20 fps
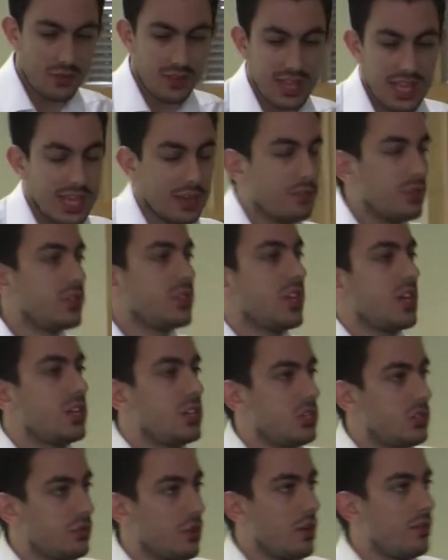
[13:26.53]
over here,
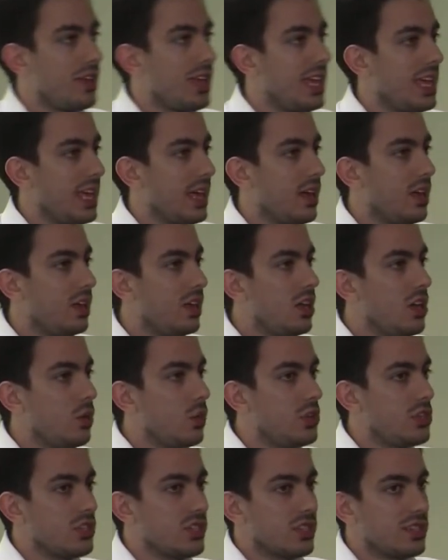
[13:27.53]
researchers are over here.
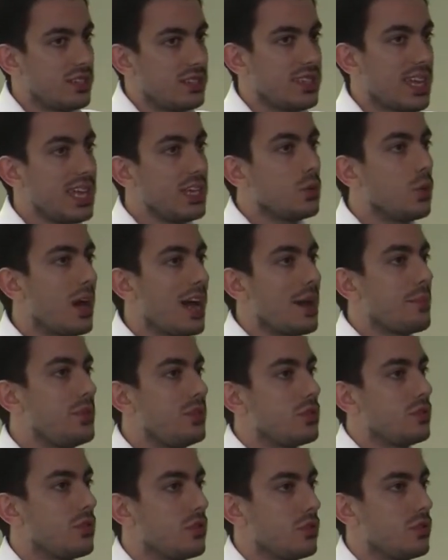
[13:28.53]
We're just going to take what
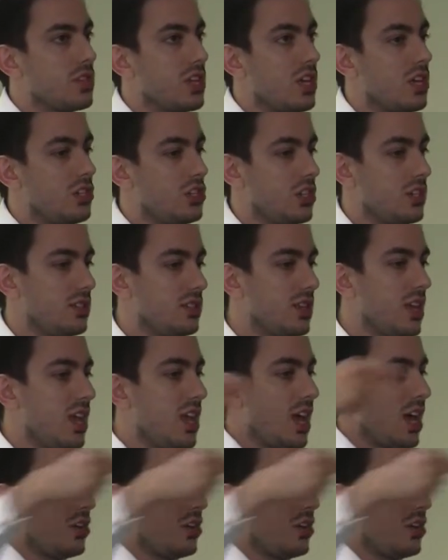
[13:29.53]
happens with the researchers